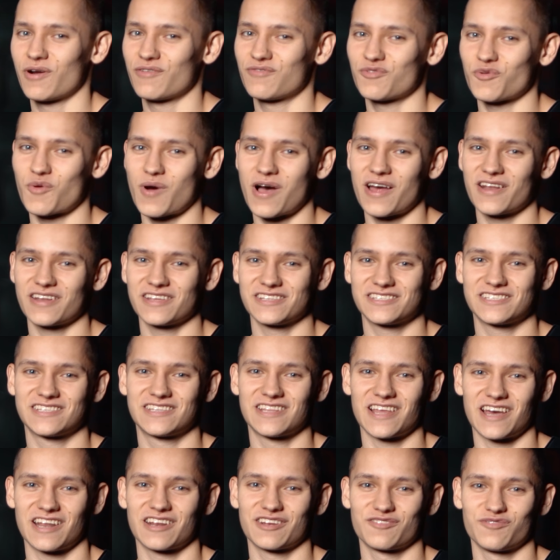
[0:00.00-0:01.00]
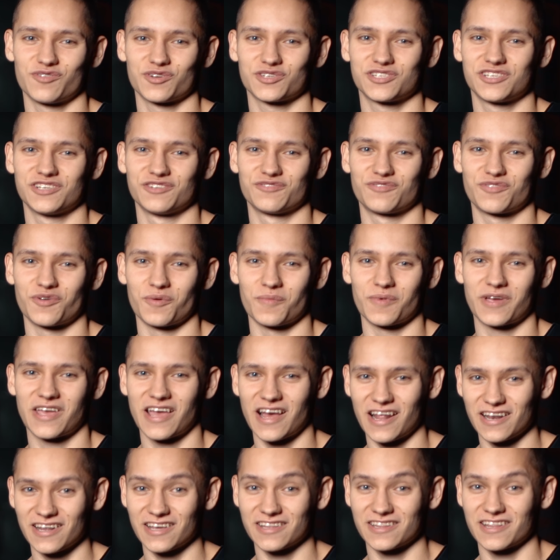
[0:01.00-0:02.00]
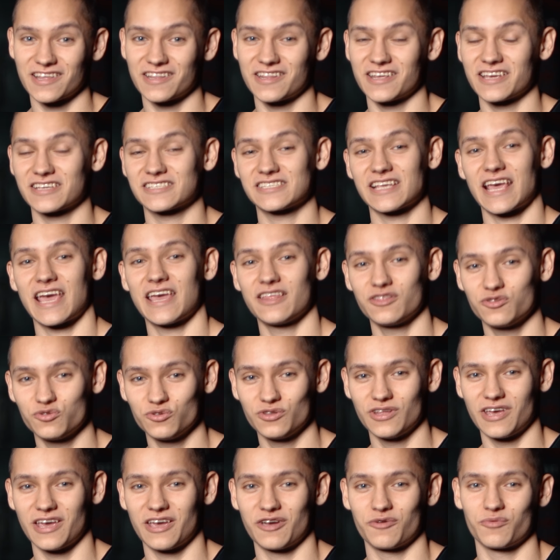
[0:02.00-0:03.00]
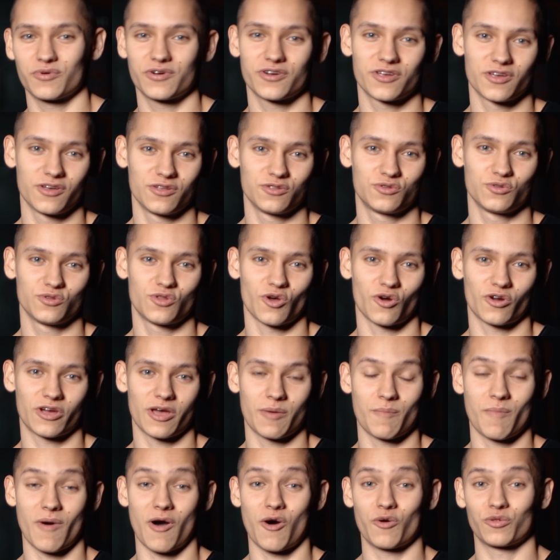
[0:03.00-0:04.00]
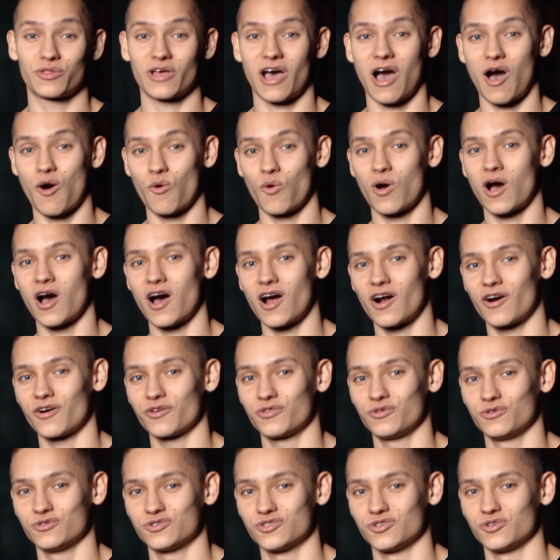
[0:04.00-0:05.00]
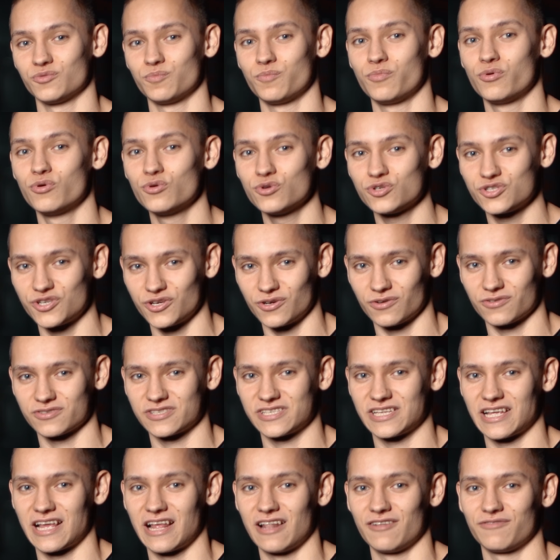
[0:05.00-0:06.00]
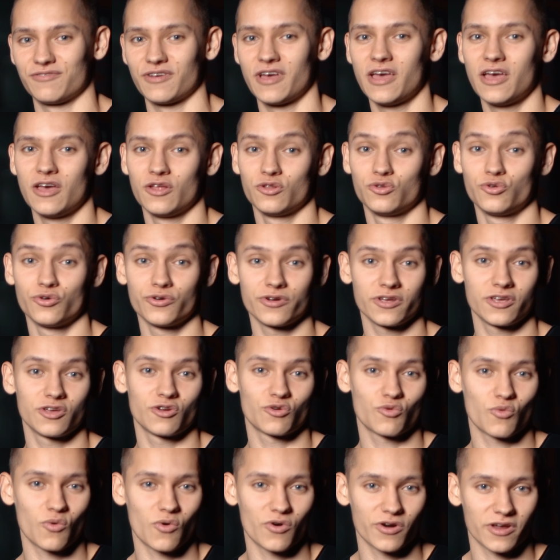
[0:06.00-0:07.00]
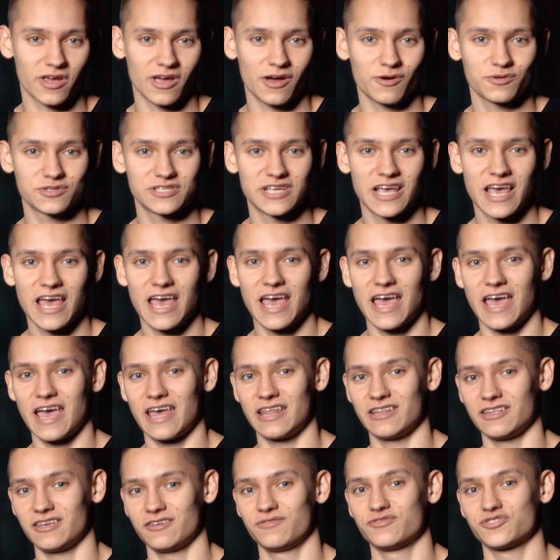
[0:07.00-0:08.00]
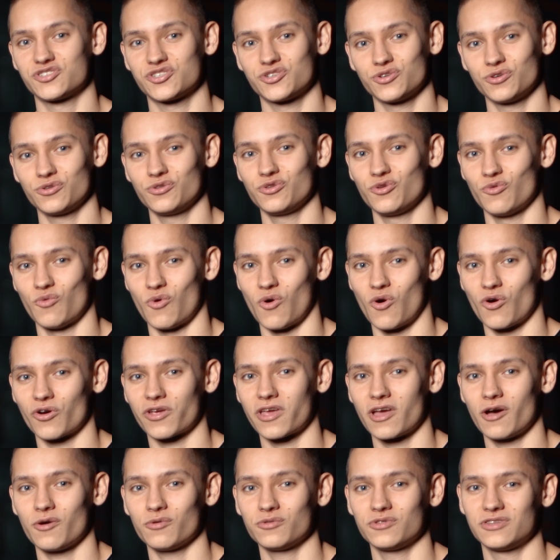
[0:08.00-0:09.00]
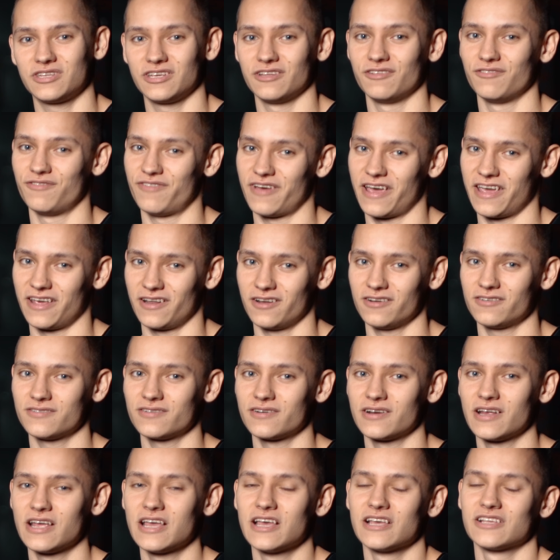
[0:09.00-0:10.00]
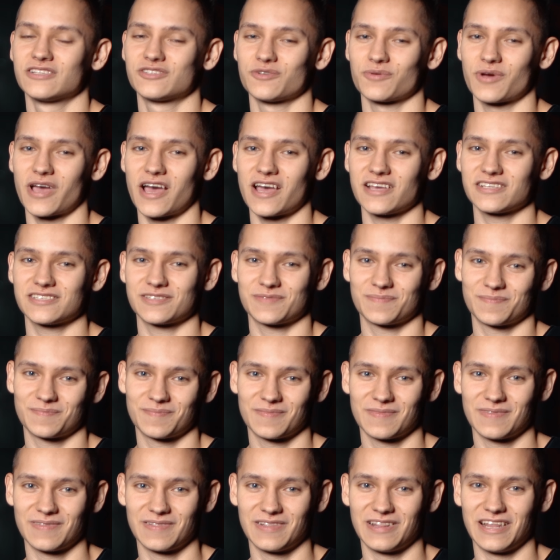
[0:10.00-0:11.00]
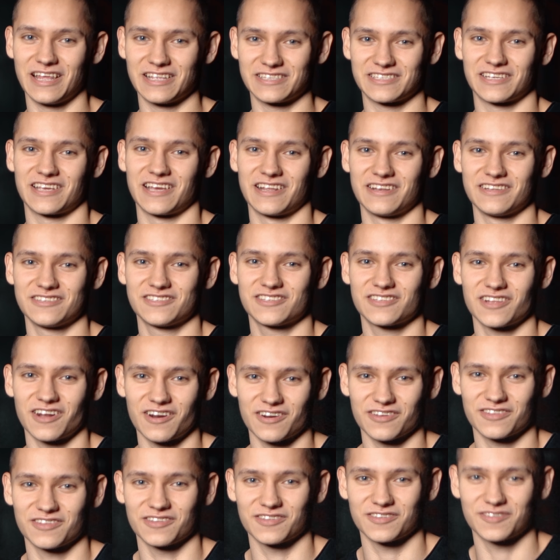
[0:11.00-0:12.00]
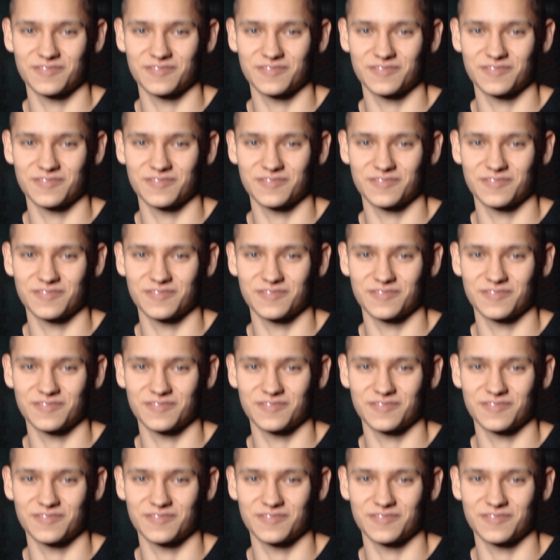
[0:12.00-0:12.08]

everyone, it's Jakub from Caliathletics, and today we're going to talk about how hard you should push yourself during your workouts and if should you work out till failure. So guys, let's get it started.